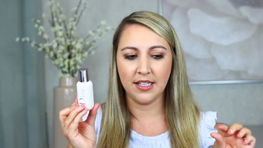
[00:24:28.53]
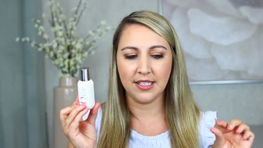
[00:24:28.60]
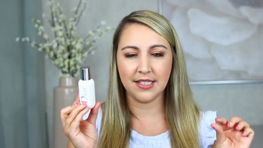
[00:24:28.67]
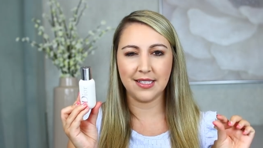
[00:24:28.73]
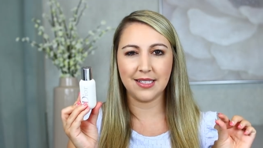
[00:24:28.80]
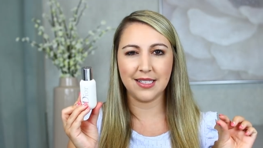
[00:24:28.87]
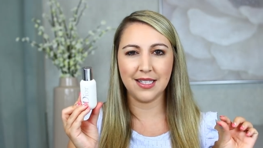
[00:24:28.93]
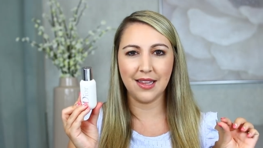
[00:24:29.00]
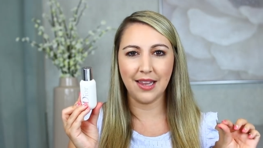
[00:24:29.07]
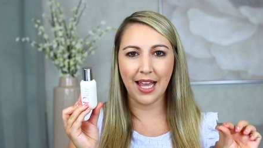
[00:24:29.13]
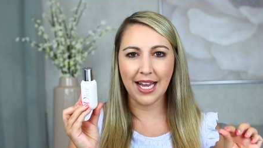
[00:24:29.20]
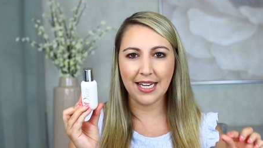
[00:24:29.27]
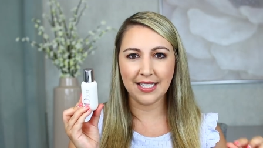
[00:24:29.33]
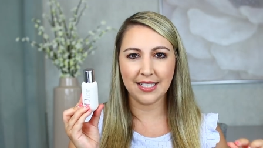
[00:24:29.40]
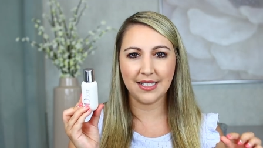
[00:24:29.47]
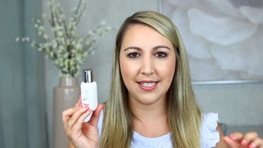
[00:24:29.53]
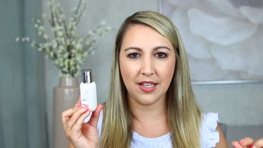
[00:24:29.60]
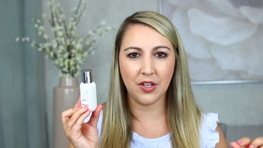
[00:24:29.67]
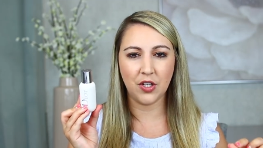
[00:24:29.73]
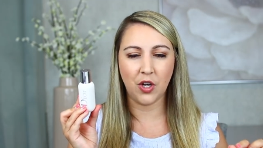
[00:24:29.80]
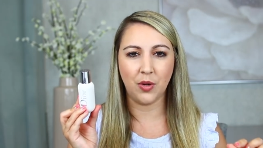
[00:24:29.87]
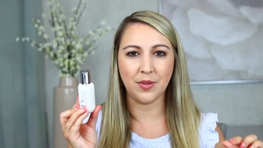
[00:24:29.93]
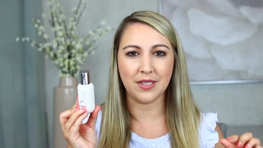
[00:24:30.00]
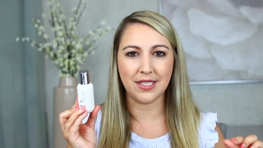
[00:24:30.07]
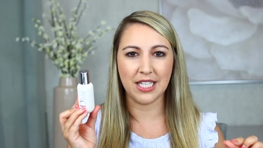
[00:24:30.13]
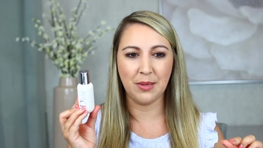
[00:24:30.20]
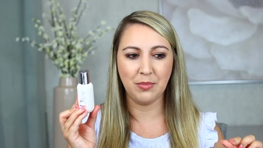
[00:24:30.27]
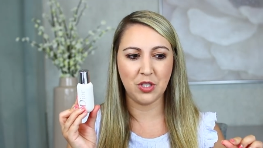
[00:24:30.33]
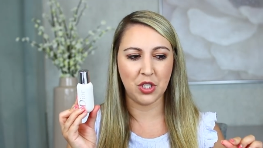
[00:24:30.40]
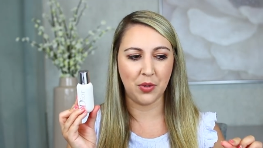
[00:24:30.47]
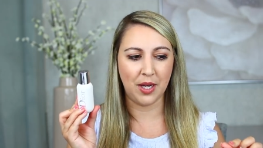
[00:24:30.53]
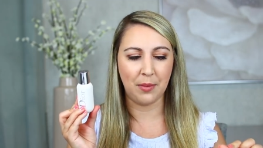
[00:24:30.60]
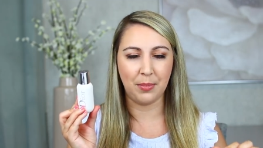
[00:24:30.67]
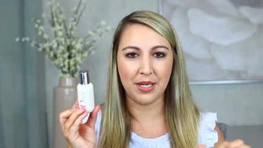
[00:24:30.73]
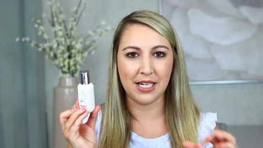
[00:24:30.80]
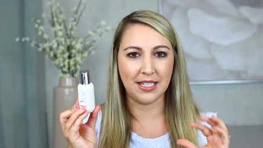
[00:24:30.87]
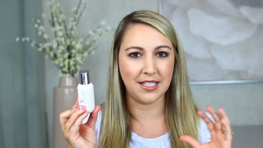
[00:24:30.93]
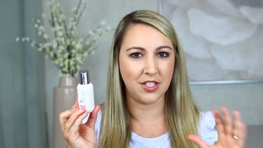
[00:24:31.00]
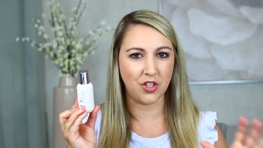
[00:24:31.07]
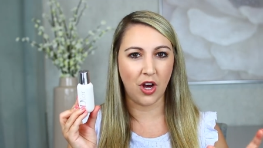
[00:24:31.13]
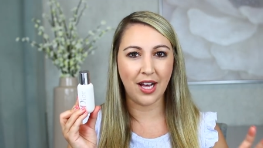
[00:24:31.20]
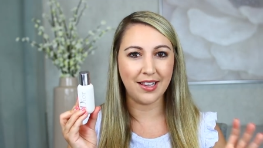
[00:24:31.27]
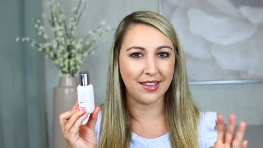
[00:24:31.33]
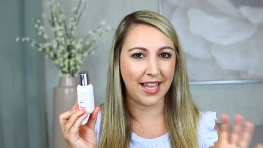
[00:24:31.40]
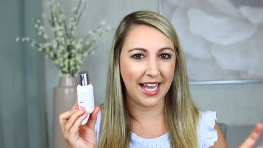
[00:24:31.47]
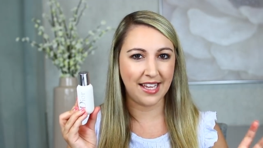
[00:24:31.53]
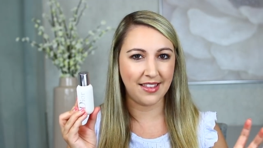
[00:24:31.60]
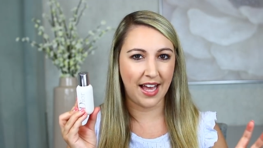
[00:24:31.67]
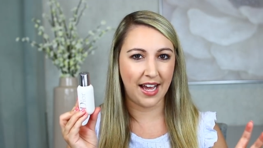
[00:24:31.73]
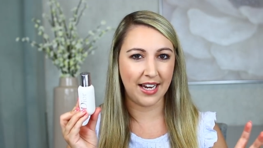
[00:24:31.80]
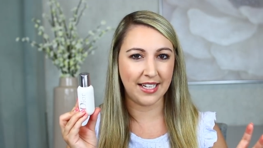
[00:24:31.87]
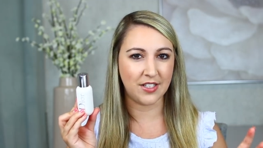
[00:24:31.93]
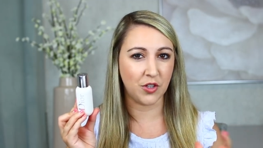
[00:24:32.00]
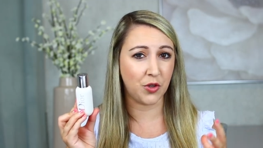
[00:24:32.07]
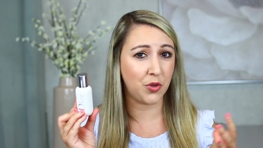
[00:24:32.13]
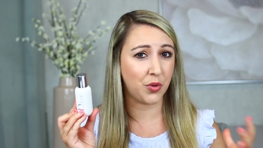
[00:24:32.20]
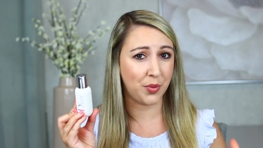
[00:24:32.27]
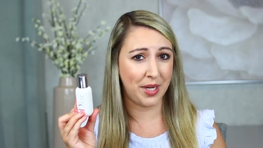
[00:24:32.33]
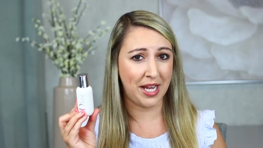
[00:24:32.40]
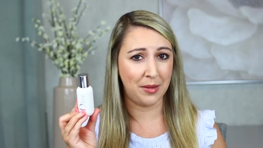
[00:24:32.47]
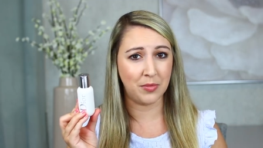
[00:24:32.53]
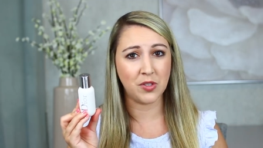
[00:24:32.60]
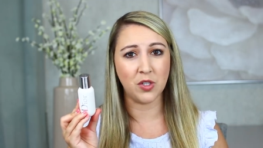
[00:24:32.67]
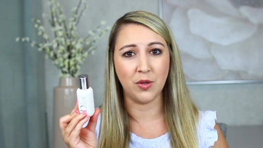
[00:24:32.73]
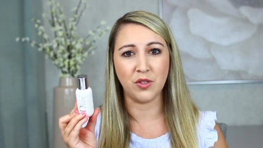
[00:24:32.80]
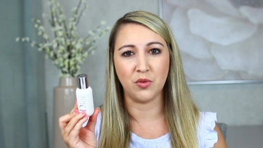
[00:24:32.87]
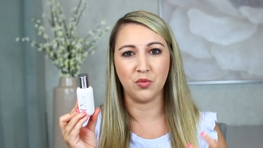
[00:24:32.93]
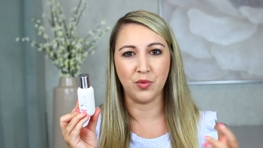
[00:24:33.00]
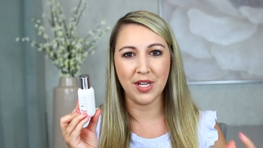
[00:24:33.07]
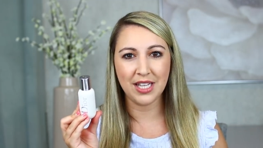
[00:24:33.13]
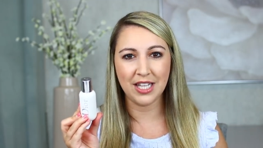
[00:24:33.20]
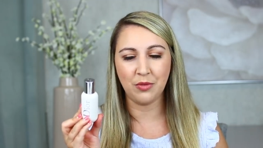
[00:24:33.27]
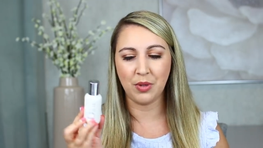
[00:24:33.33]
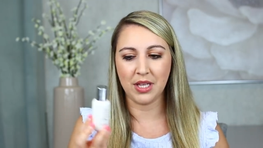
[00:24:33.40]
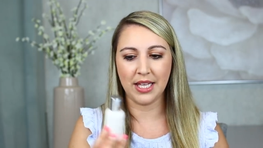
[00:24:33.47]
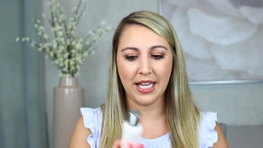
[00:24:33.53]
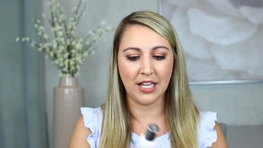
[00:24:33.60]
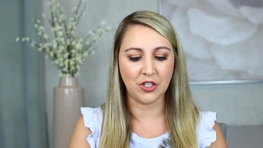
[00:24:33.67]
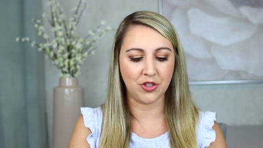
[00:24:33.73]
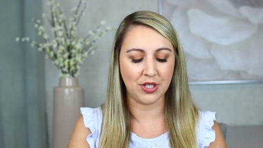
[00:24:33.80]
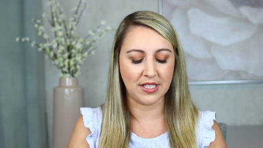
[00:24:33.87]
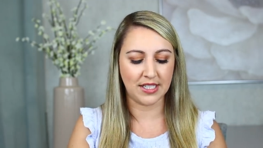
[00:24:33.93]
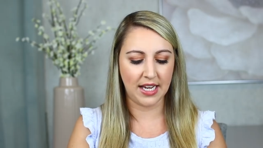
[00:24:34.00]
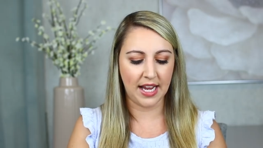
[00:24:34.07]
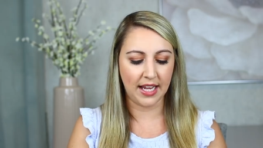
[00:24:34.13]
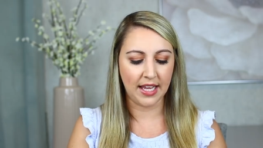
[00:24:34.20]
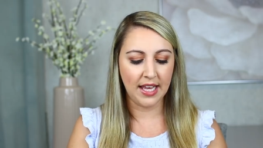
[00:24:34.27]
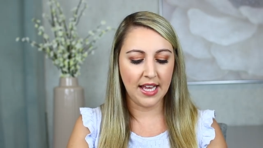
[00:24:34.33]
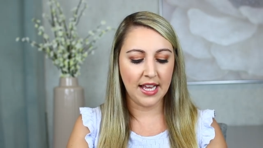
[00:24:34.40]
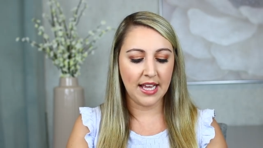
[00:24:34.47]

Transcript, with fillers: slight silicone slip to it, but it's not like that. It's a cream, so it's really interesting.